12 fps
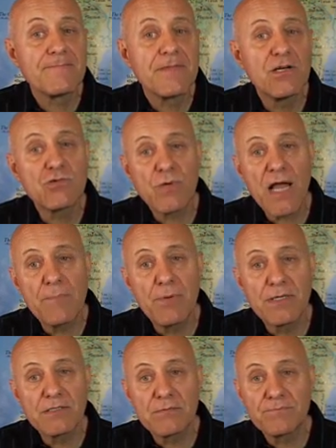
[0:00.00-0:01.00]
Here's what I
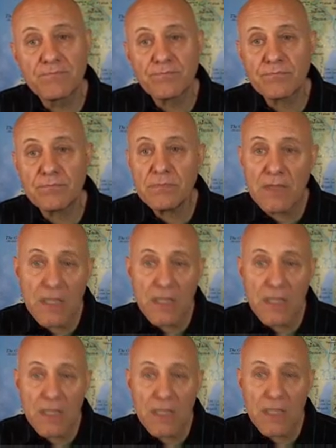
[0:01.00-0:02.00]
put.
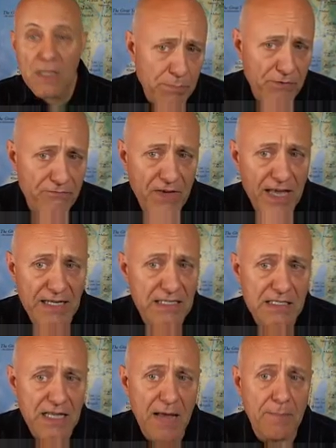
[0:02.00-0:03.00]
This is a prophetic
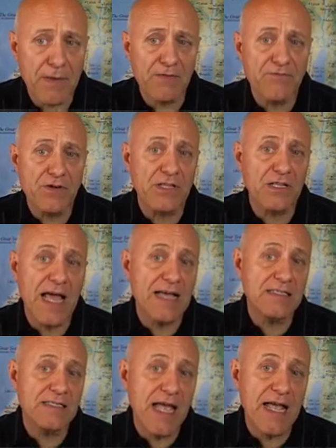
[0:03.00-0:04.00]
statement for the
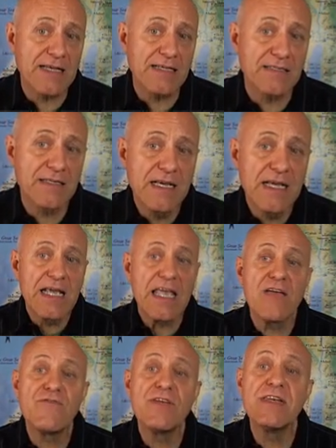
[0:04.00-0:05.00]
last days.
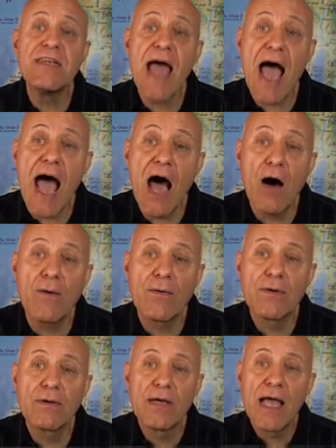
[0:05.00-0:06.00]
Even now,
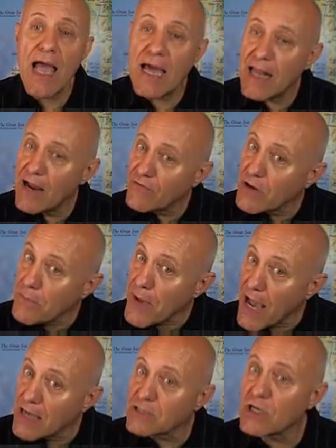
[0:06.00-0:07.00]
at every
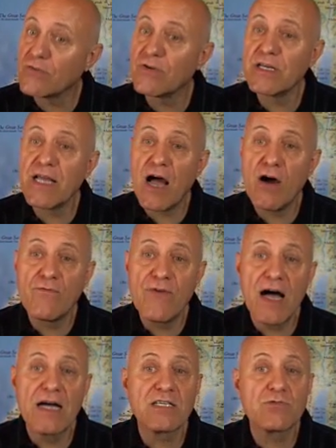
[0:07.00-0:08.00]
Passover,
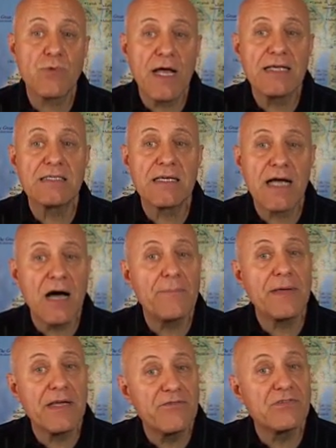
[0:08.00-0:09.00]
Yehovah is raising up
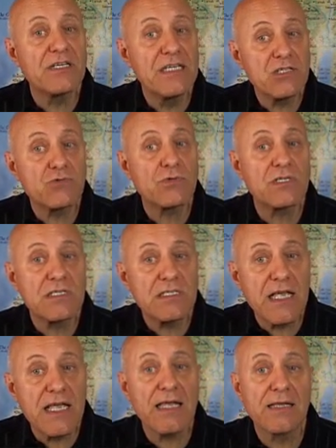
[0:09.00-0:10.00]
Israel's
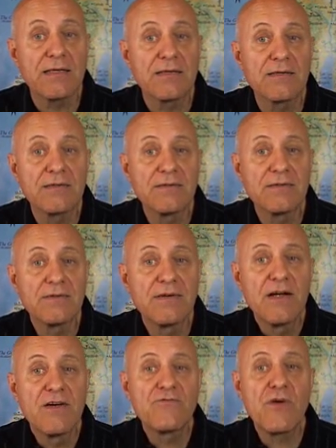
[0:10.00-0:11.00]
seed
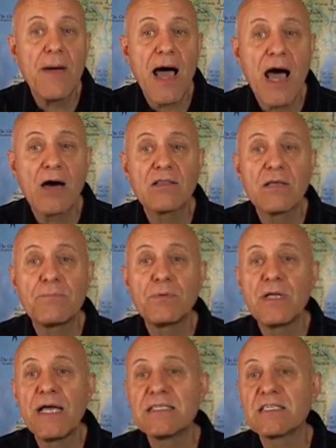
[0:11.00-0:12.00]
from out of the
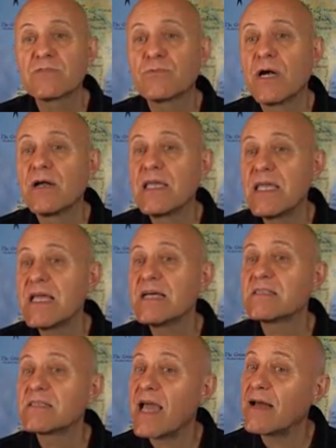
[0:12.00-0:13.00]
places where he
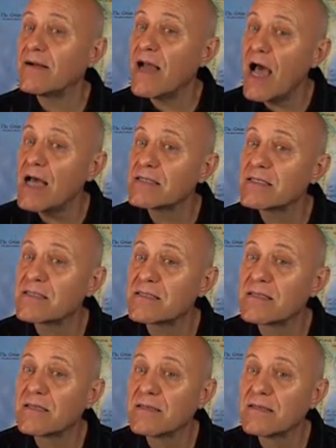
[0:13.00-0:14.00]
has scattered
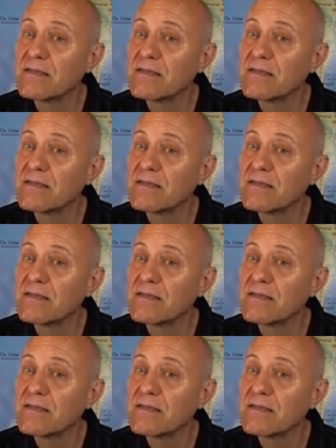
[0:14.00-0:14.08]
us.